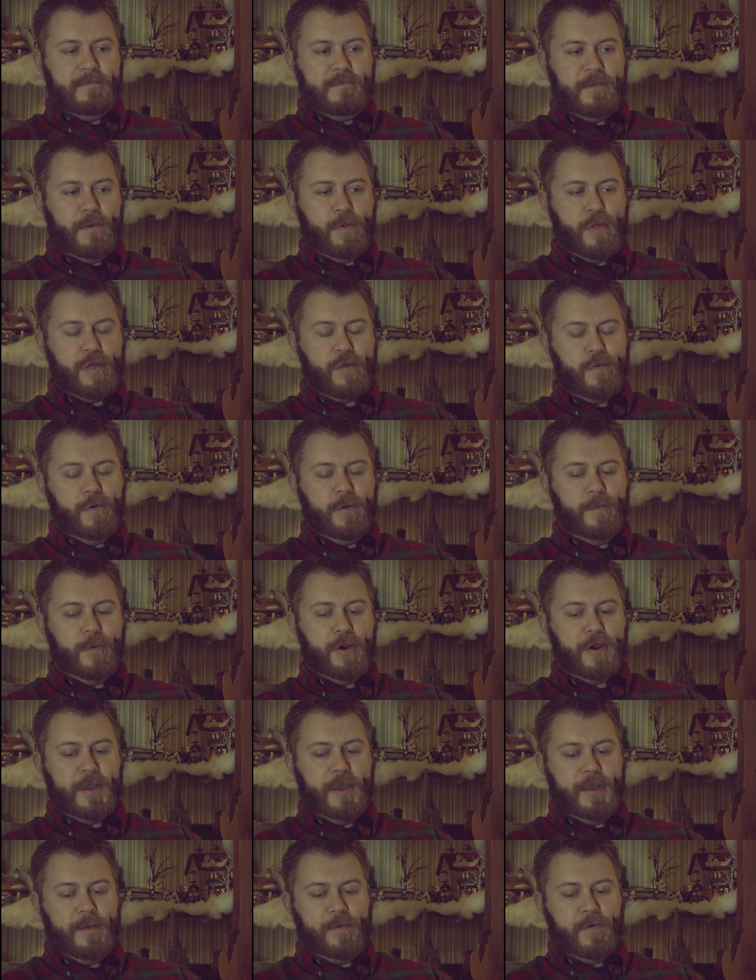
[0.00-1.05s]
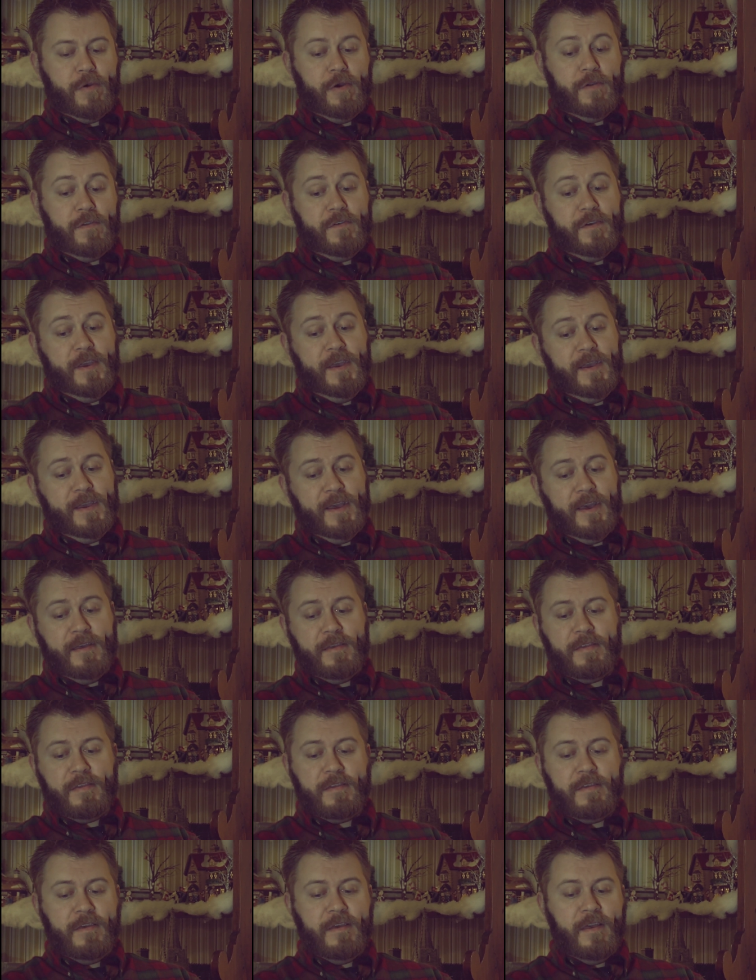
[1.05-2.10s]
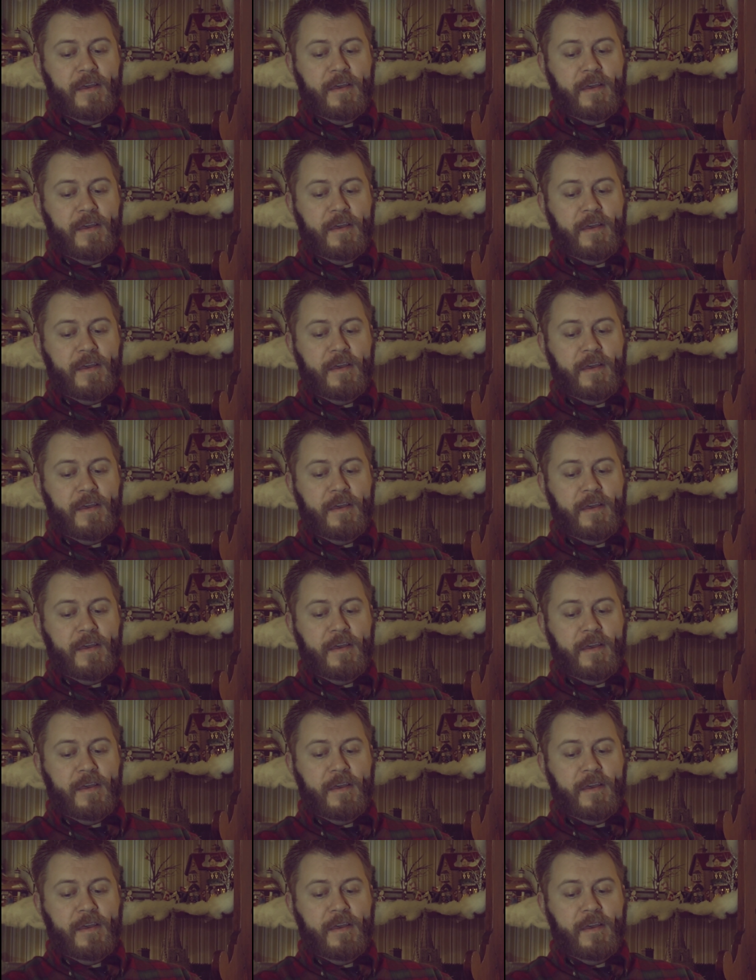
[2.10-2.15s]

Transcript: I was sort of barking at the wrong tree, I guess.